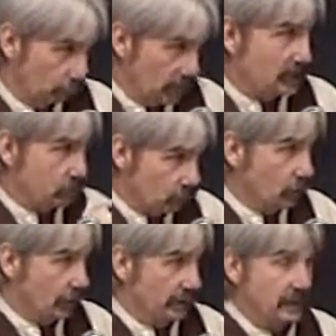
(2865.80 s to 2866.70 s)
We
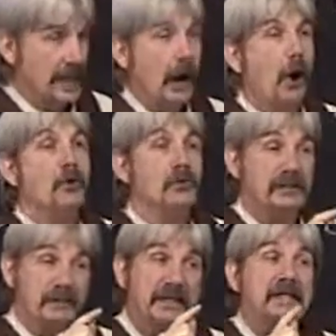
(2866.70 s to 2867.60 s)
would, or
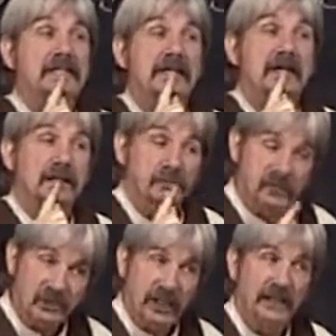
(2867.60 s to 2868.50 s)
we'd be
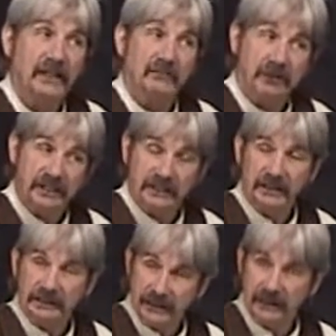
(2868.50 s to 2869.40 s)
upset if we
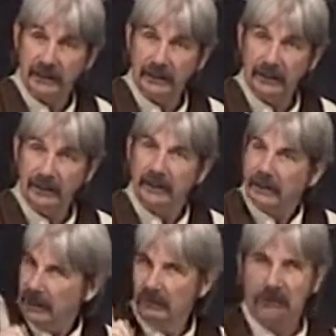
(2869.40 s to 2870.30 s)
didn't get it.
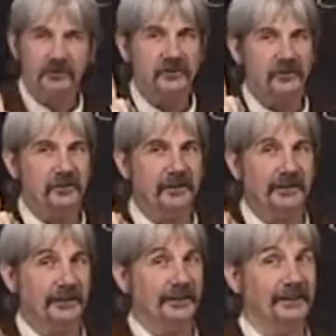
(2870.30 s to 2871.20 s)
And I want to show you
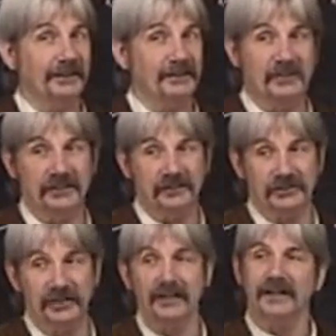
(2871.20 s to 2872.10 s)
clearly that
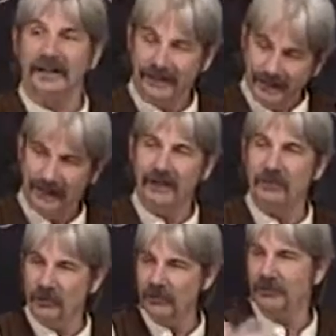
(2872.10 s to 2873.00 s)
Jesus didn't, and then
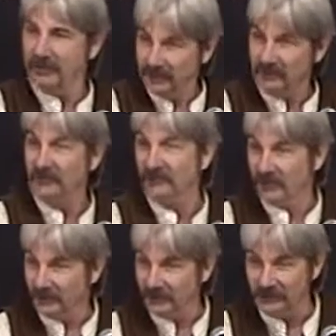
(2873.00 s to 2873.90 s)
I want you to come to the
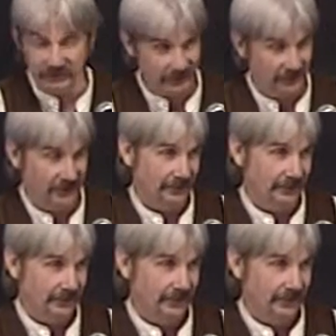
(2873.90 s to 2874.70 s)
conclusion